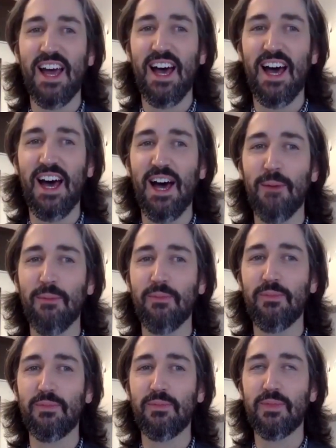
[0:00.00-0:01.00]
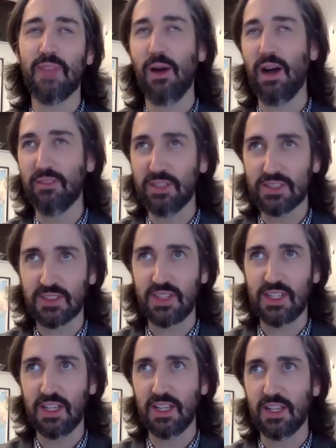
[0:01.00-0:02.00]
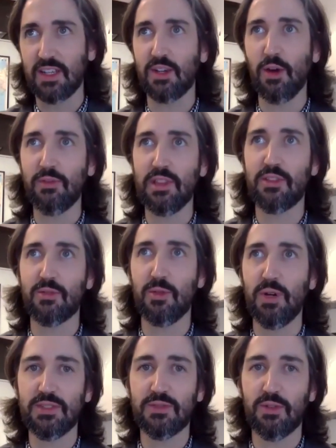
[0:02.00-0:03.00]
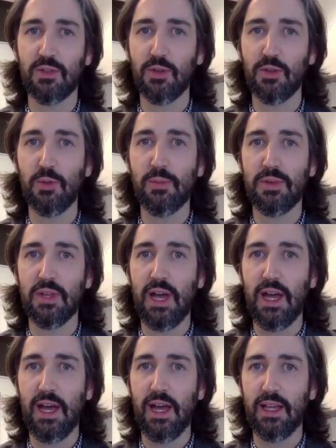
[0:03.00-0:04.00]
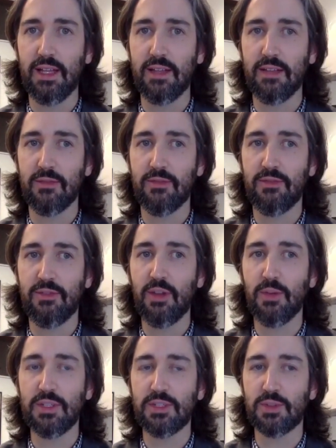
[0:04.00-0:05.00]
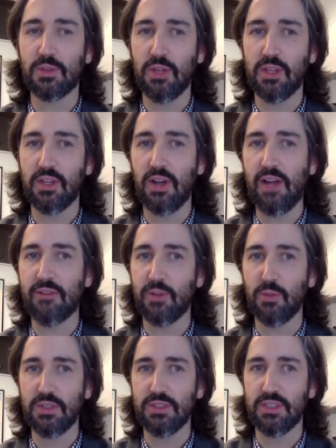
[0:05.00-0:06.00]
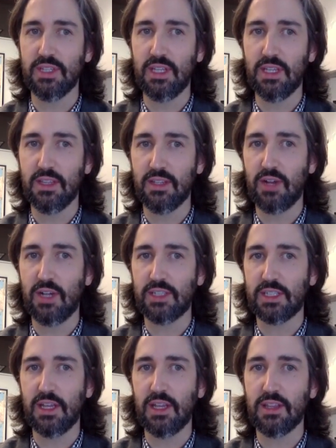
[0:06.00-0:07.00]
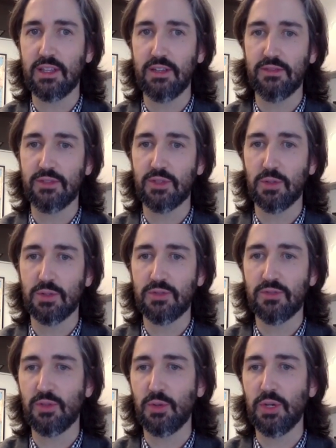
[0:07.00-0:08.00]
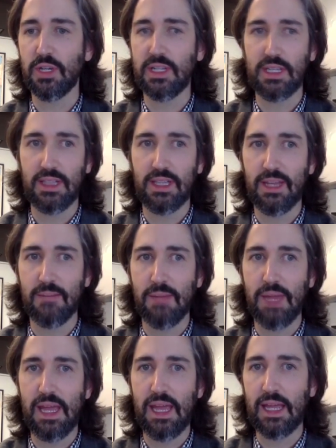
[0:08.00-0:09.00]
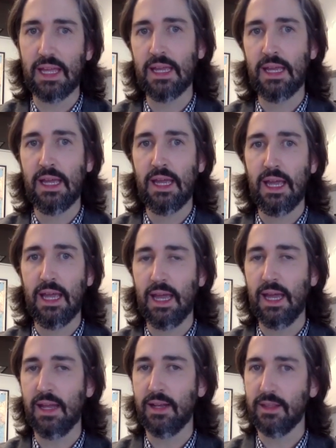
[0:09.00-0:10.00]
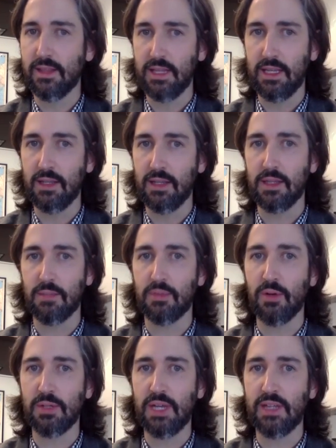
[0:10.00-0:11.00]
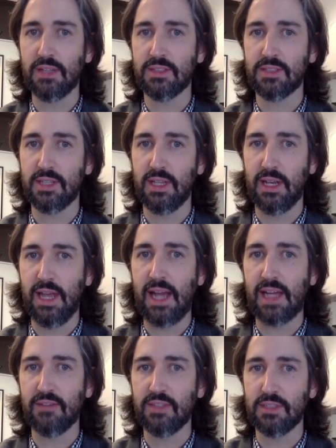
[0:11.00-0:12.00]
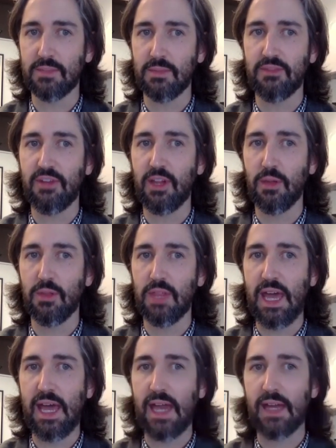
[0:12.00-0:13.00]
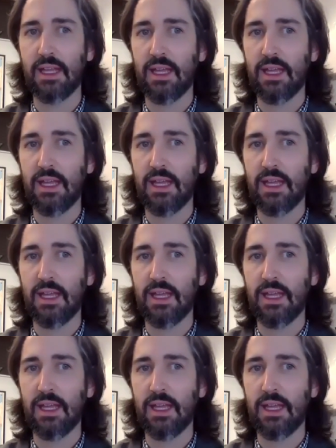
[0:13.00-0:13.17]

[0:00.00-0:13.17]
Now, obviously, COVID threw us for a loop. Following shortly thereafter was the tragic death of George Floyd in late May, and the protests and activism that followed that.